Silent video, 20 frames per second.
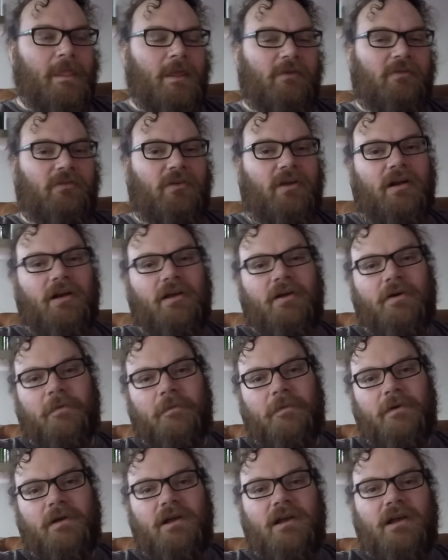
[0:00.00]
I don't know.
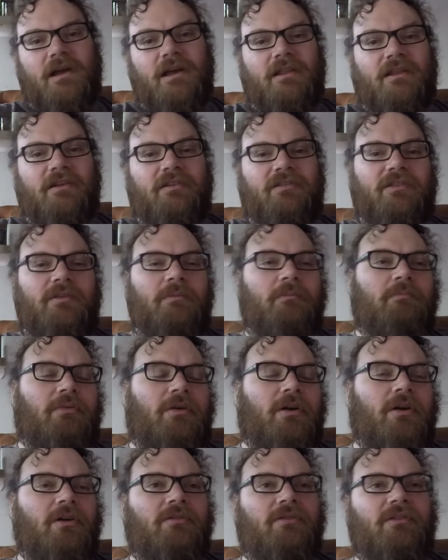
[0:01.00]
There's some
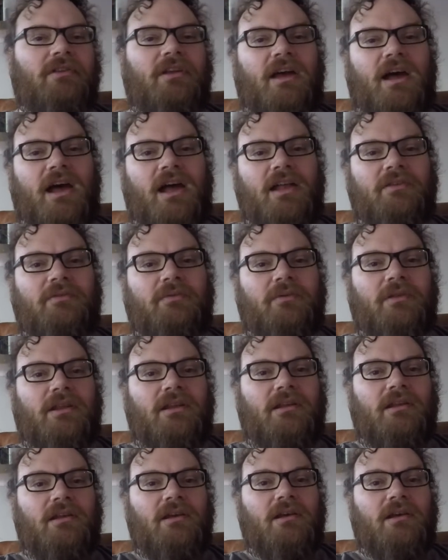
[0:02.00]
pros and cons with it.